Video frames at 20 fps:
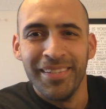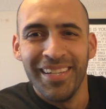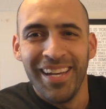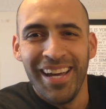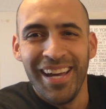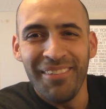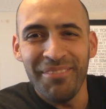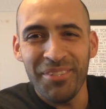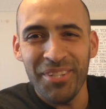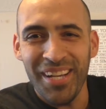
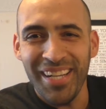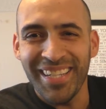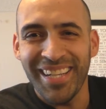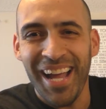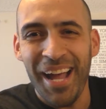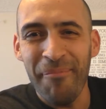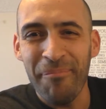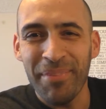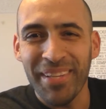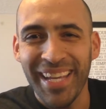I'm trying to
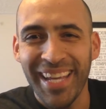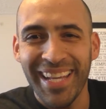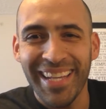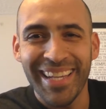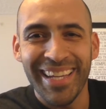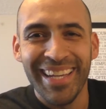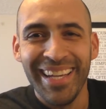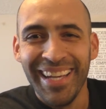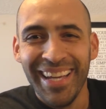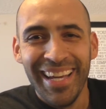complicate
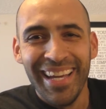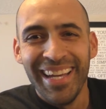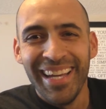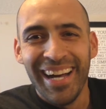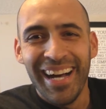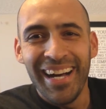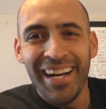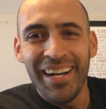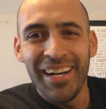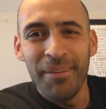it.
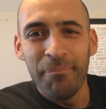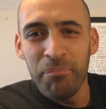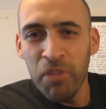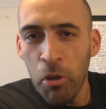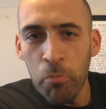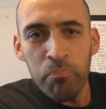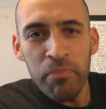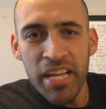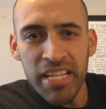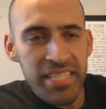
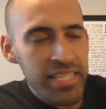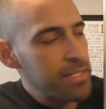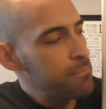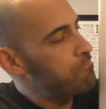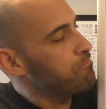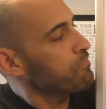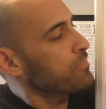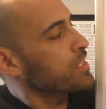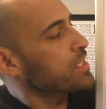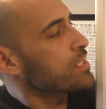Nope, that's
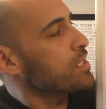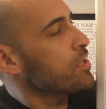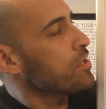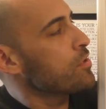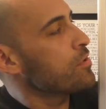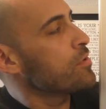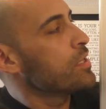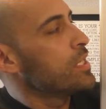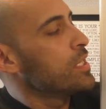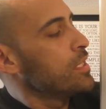it.
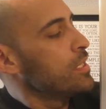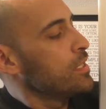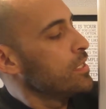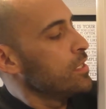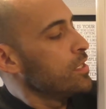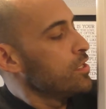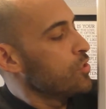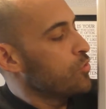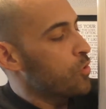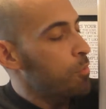So
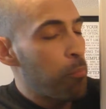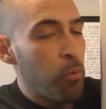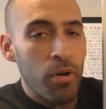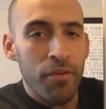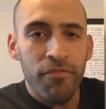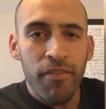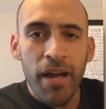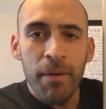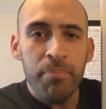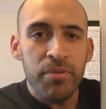
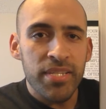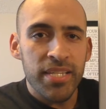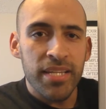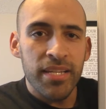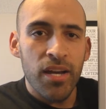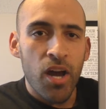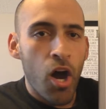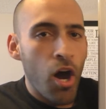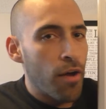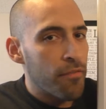
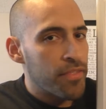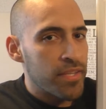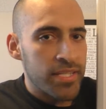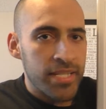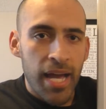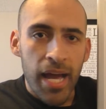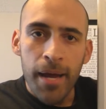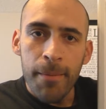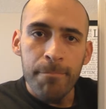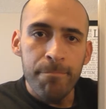3.5% off the
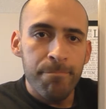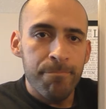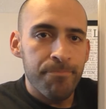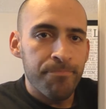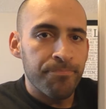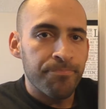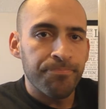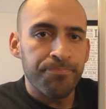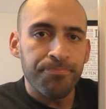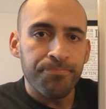top.
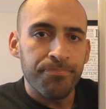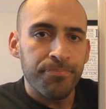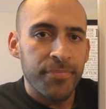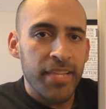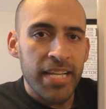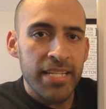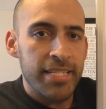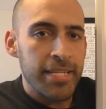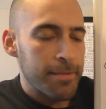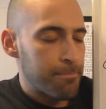
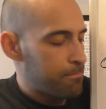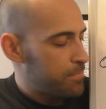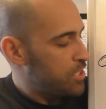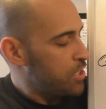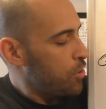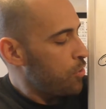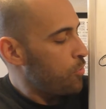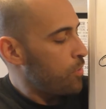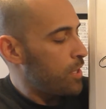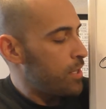That's it.
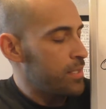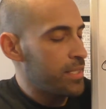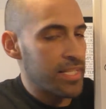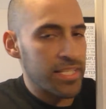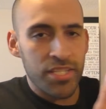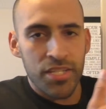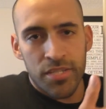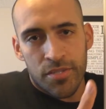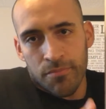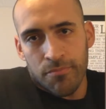So
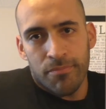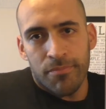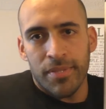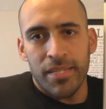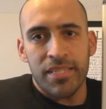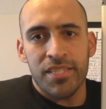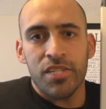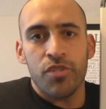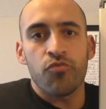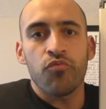let's
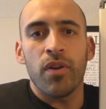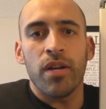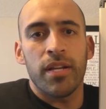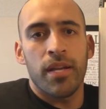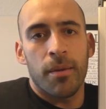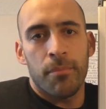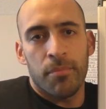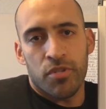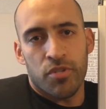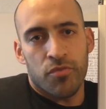just run
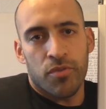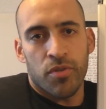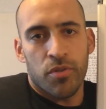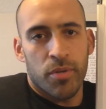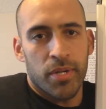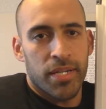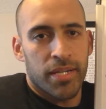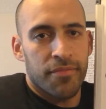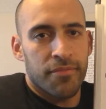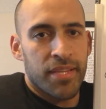numbers real
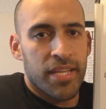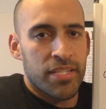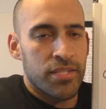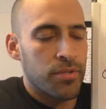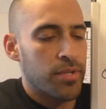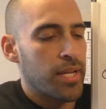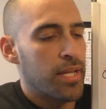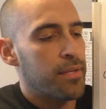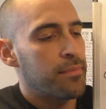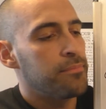quick, if that's
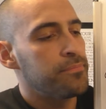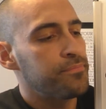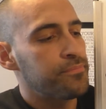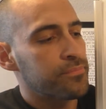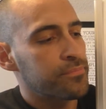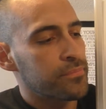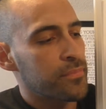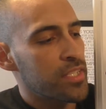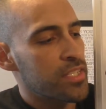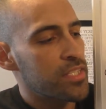okay.
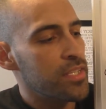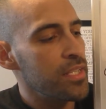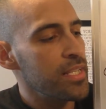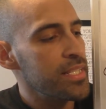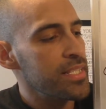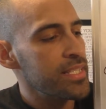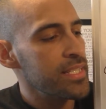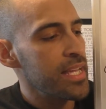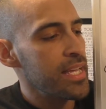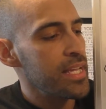So
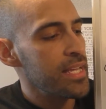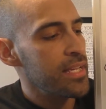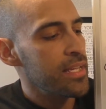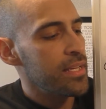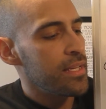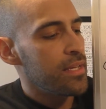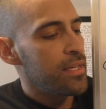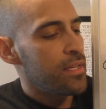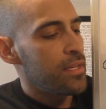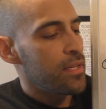let's say
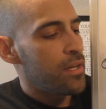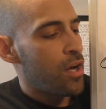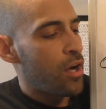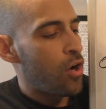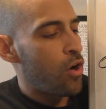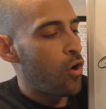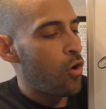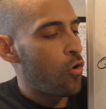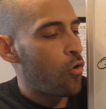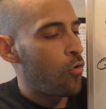a
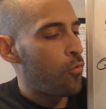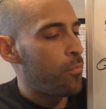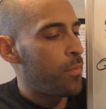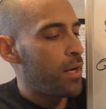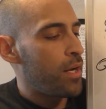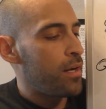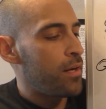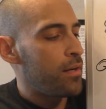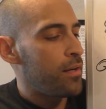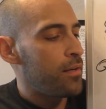home
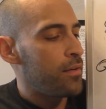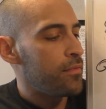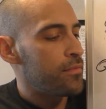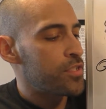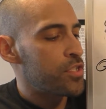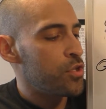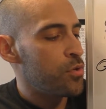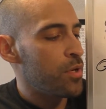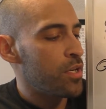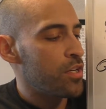of
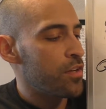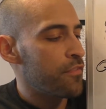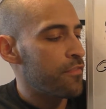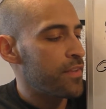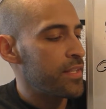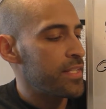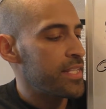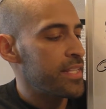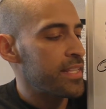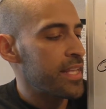
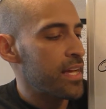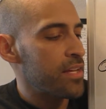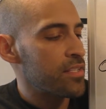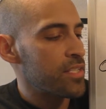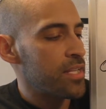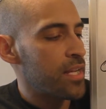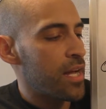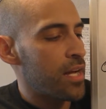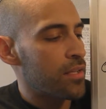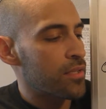
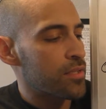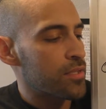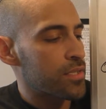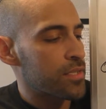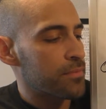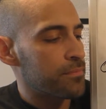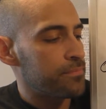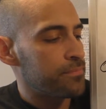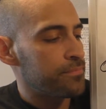$250,000.